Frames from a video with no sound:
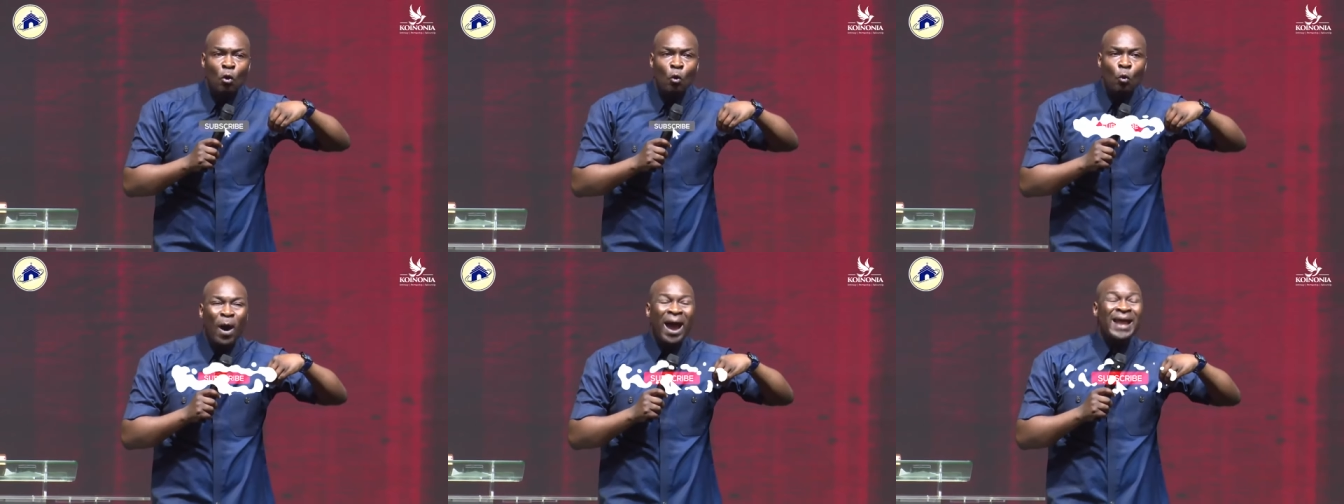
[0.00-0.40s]

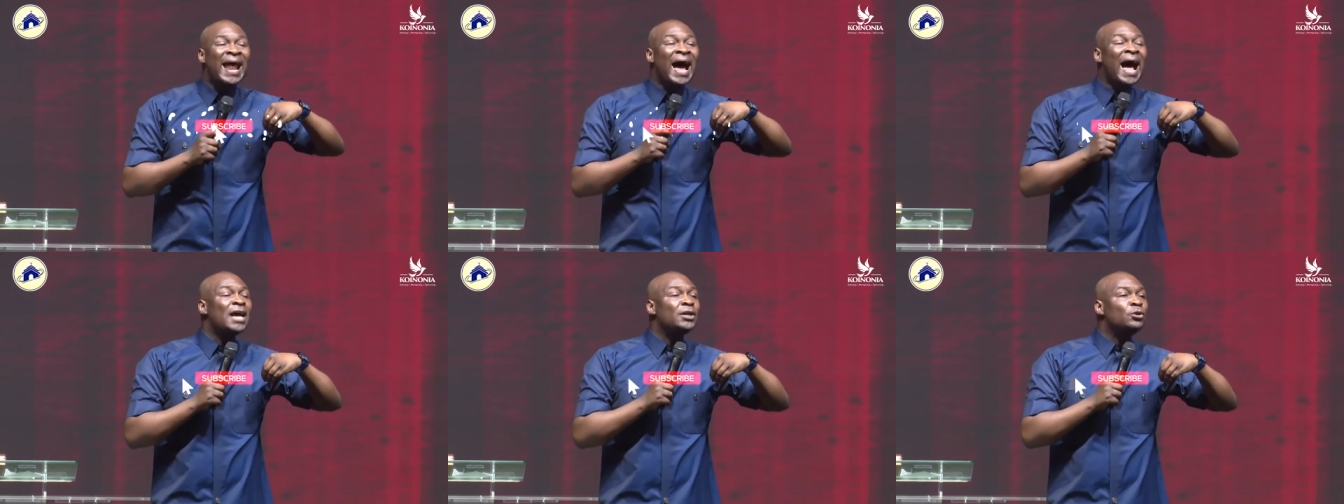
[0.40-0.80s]

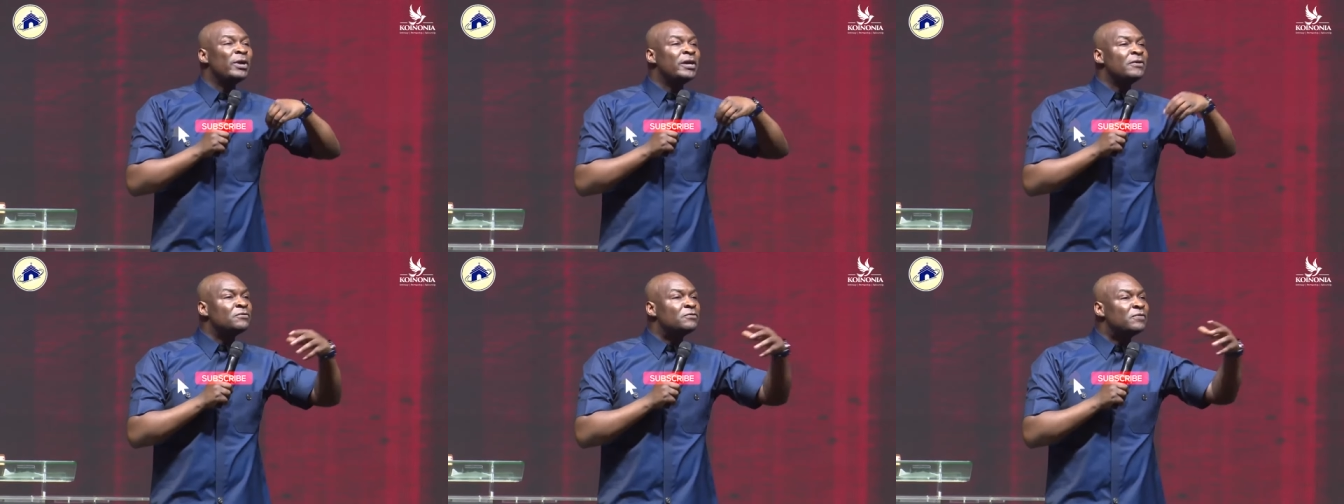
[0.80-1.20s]
whether you
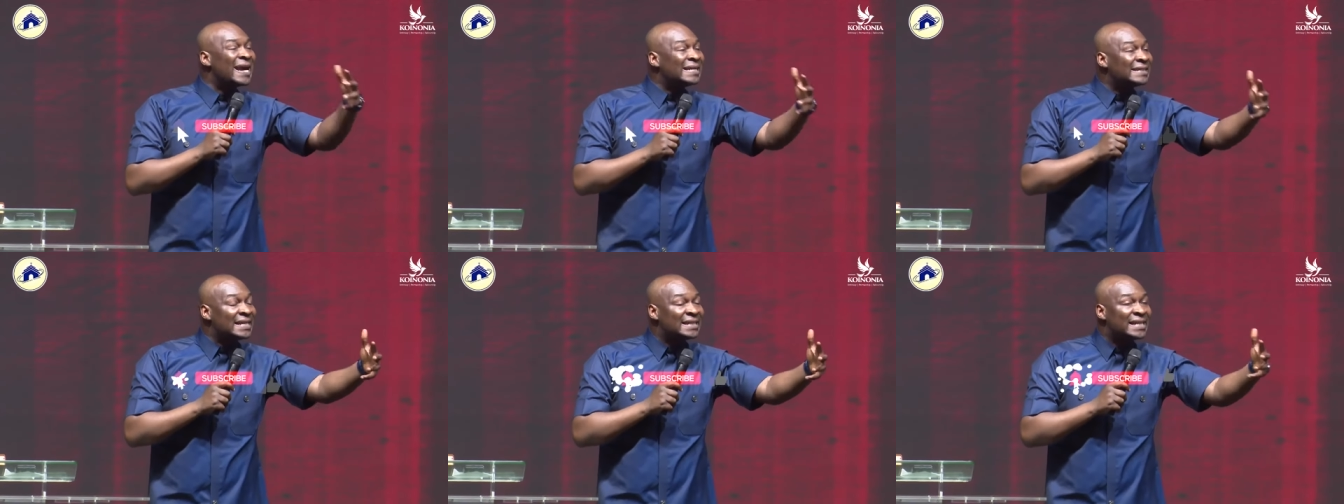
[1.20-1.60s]

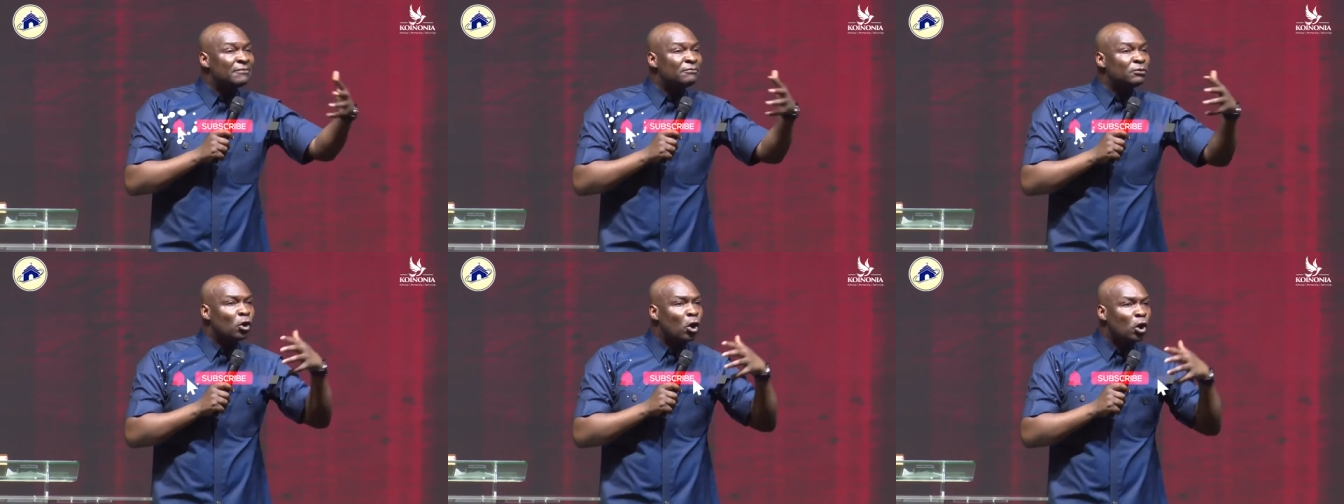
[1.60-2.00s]
invite the
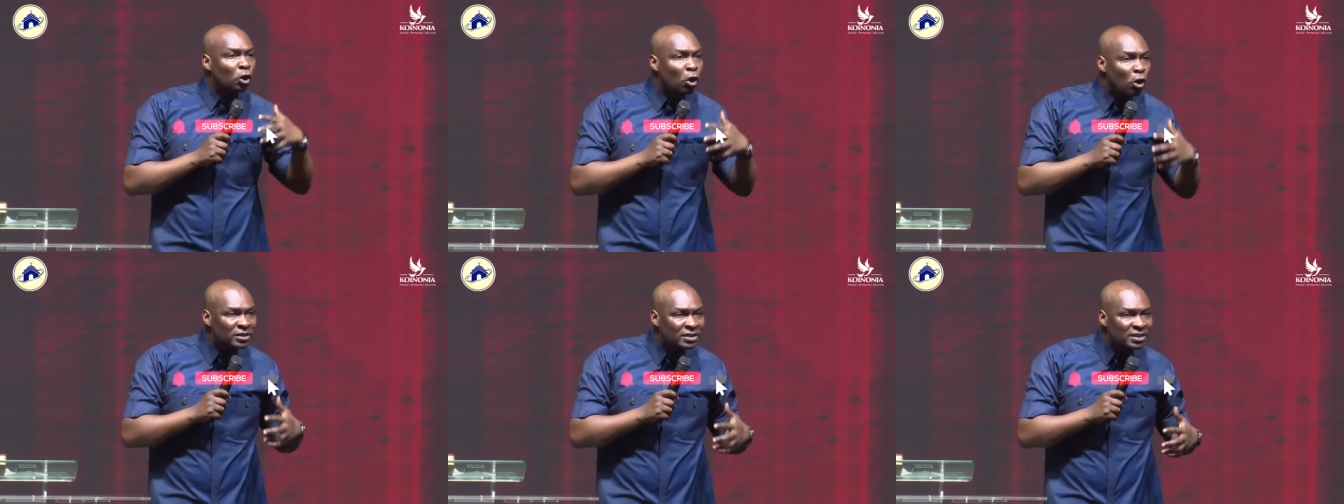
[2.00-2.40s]
devil or
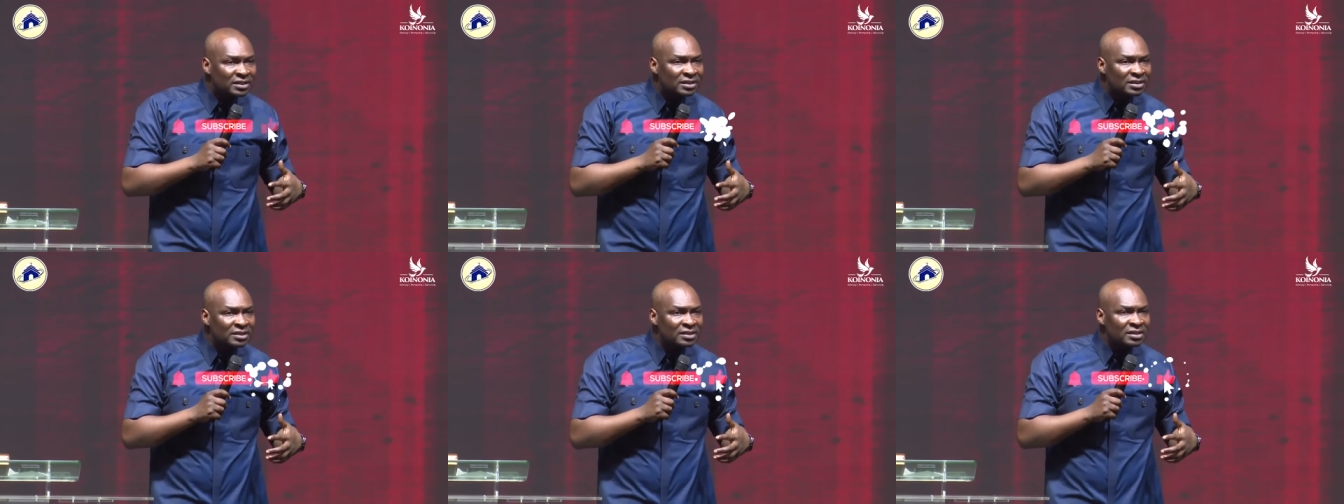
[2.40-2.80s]
not,
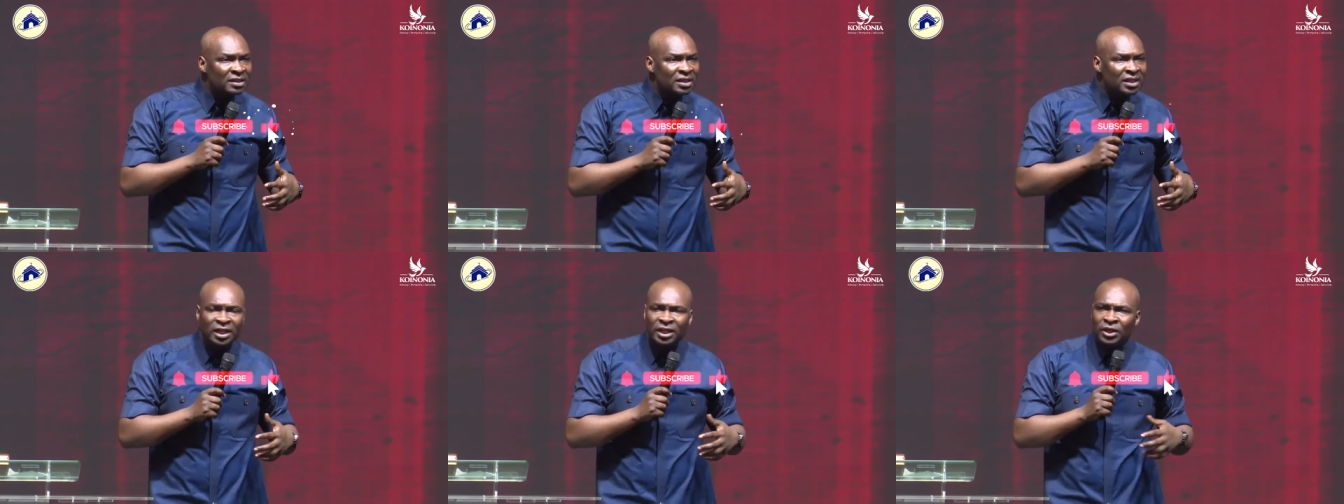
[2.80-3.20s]

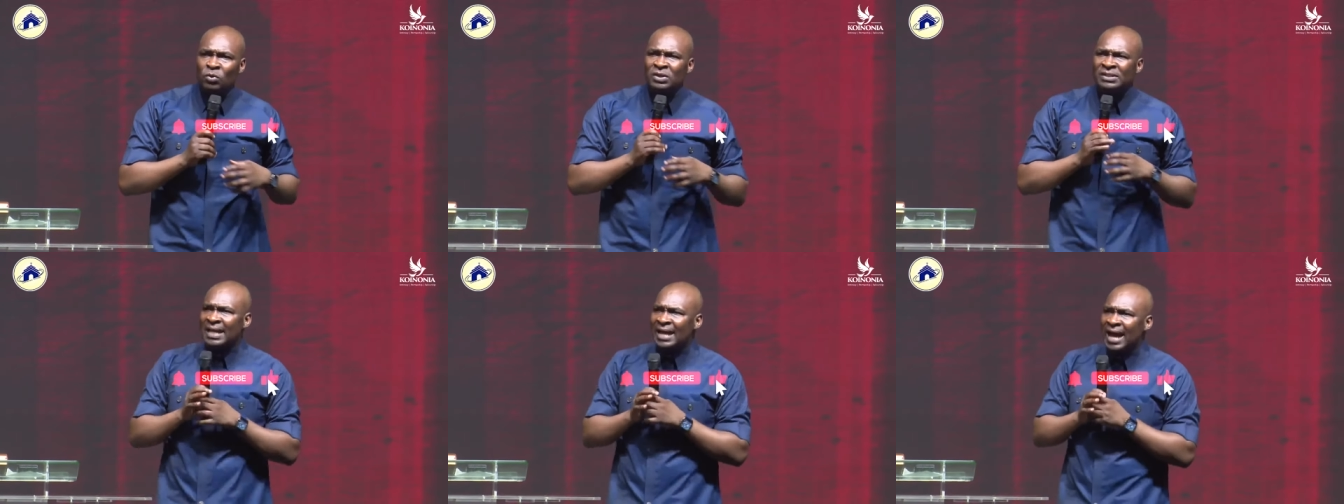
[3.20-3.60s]
he will
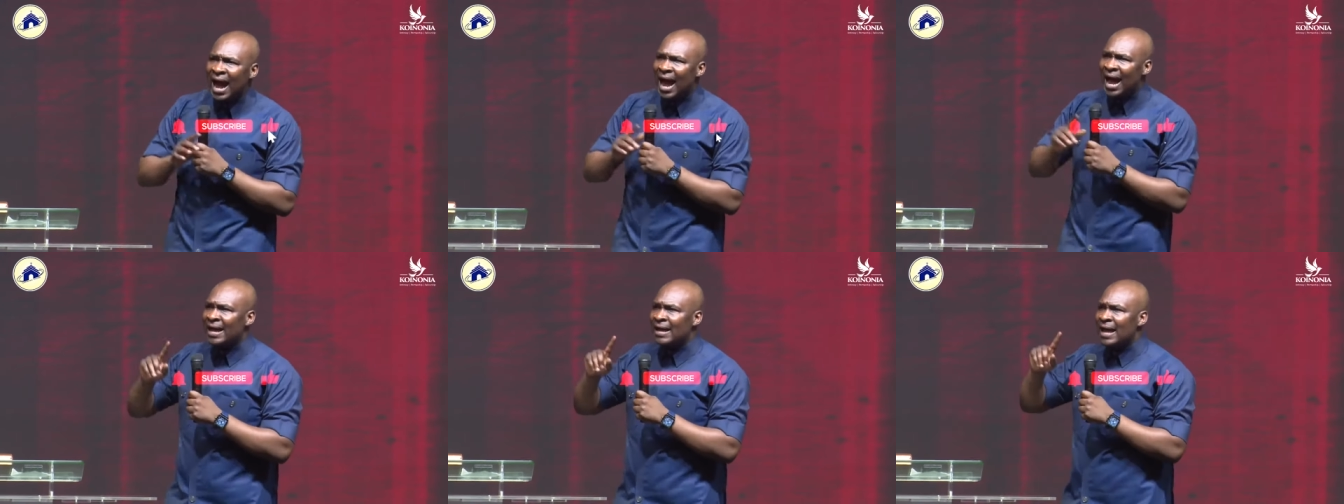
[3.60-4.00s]
say,
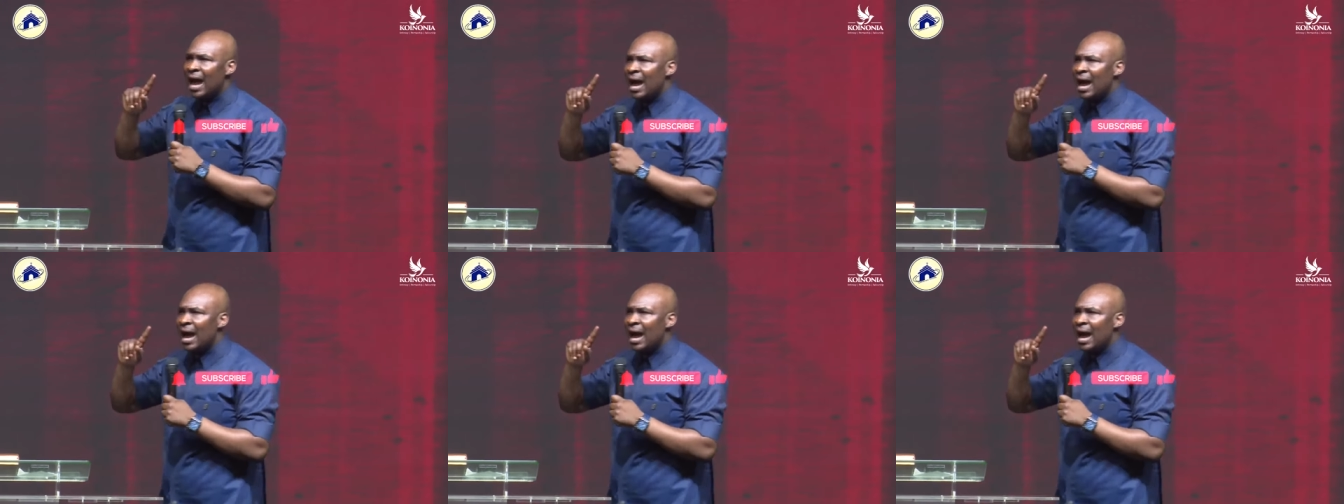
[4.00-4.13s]
I,